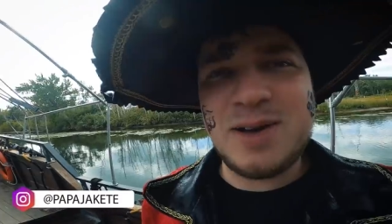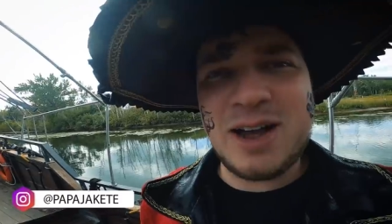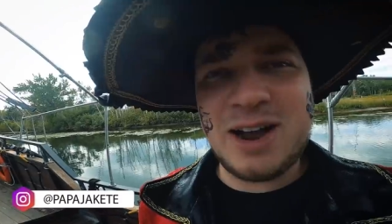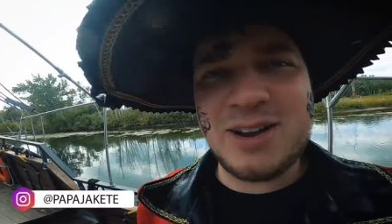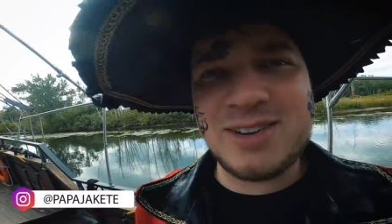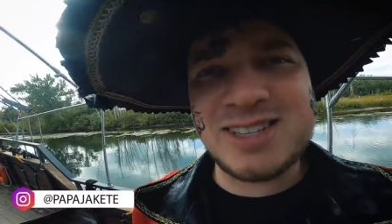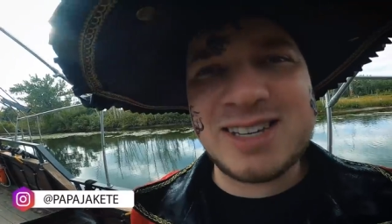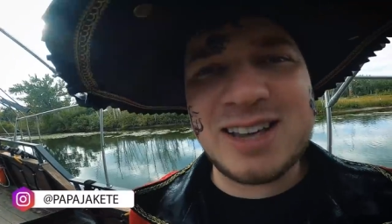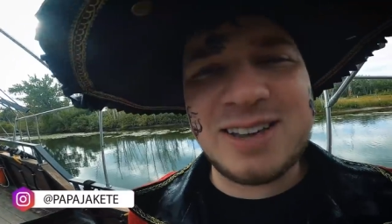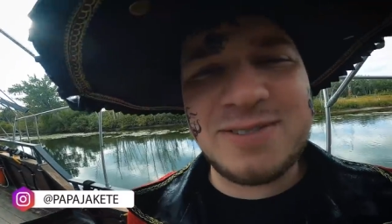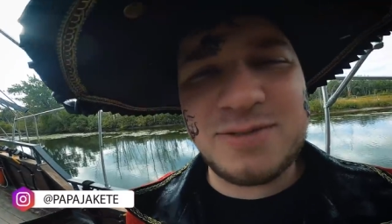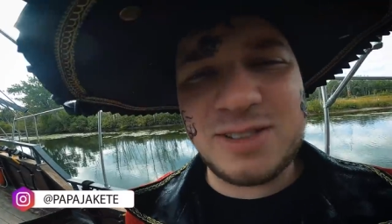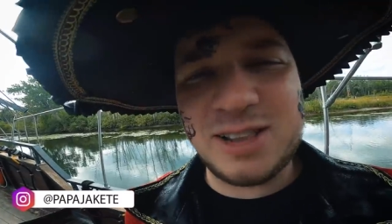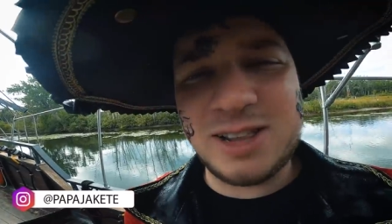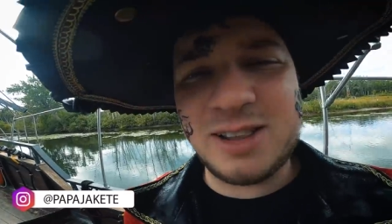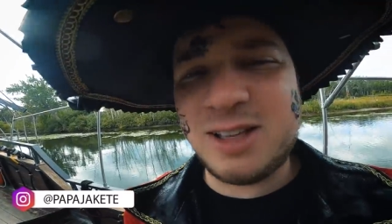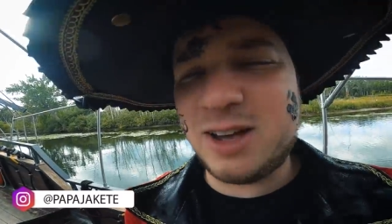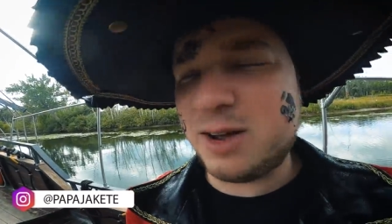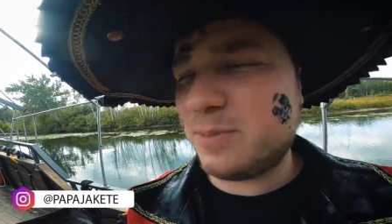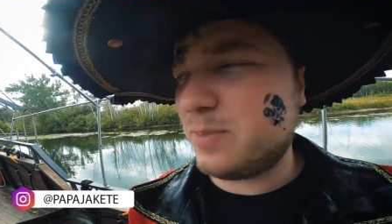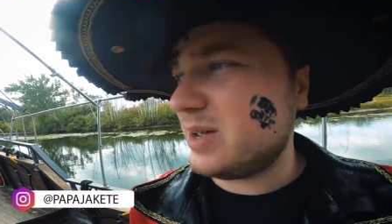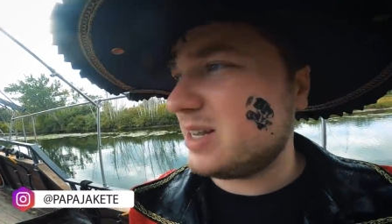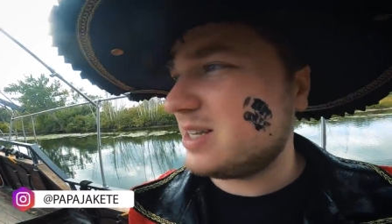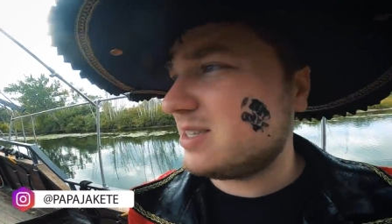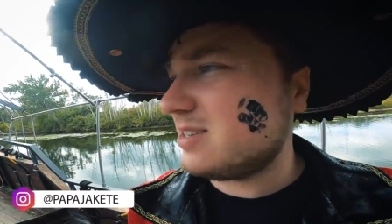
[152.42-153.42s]
Pirates have
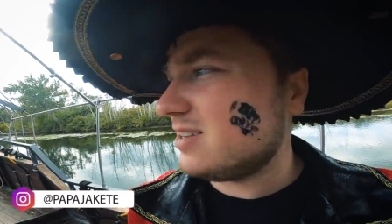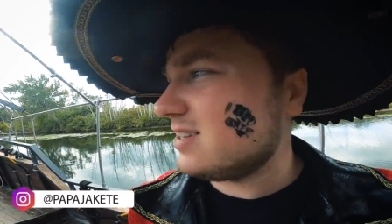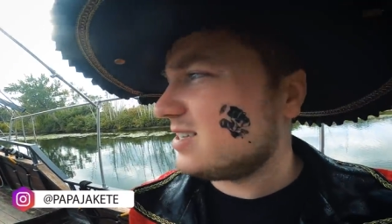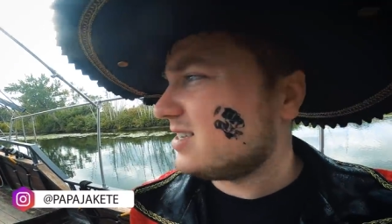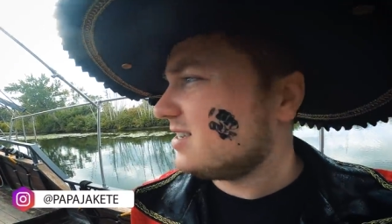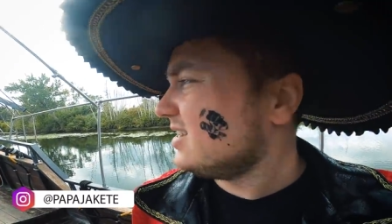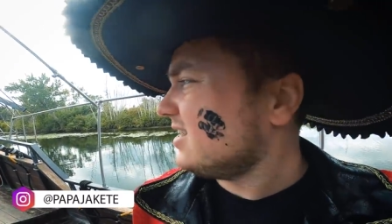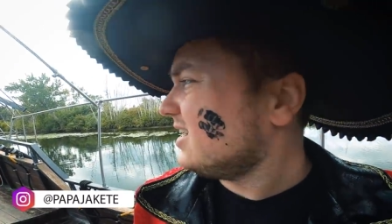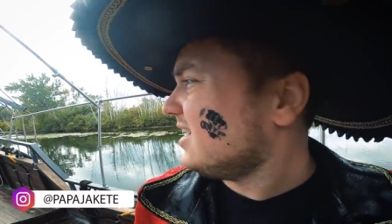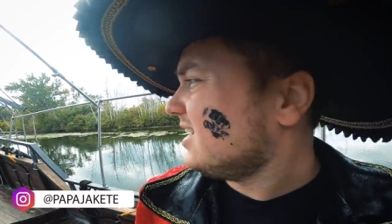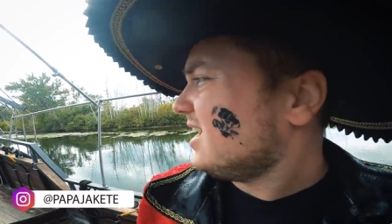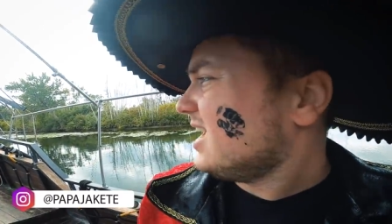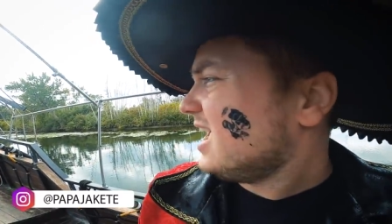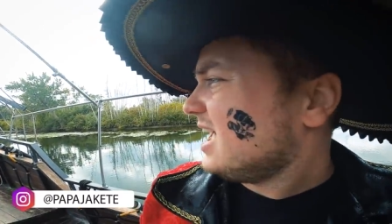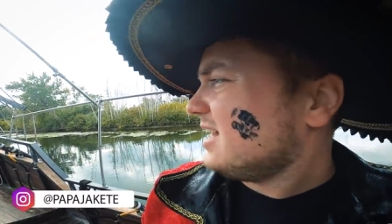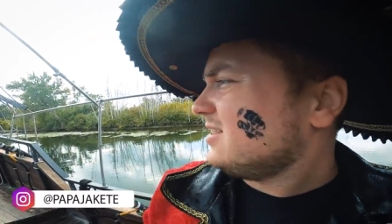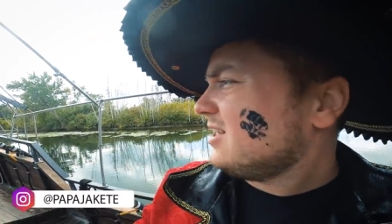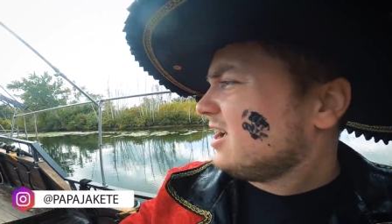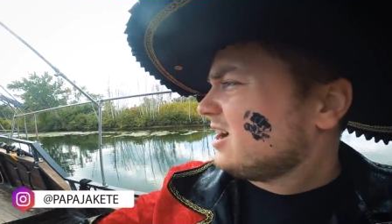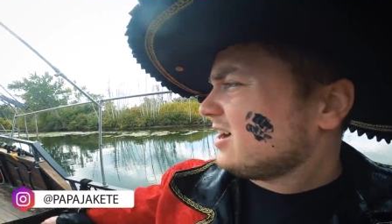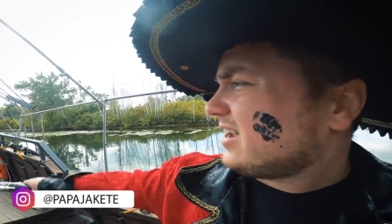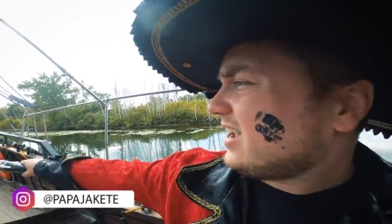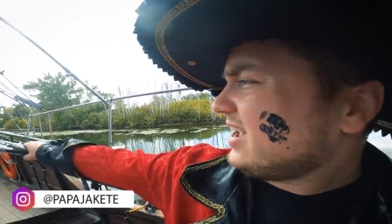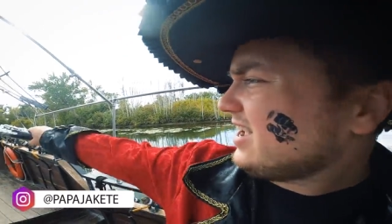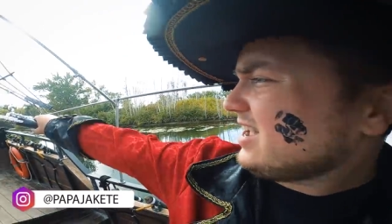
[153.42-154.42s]
flintlock pistols. And
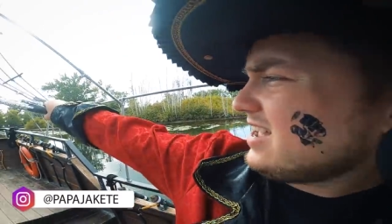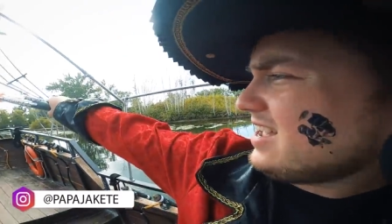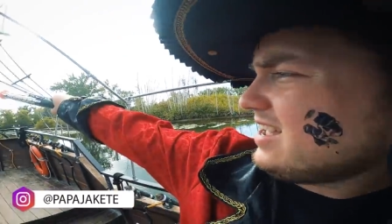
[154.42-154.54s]
look,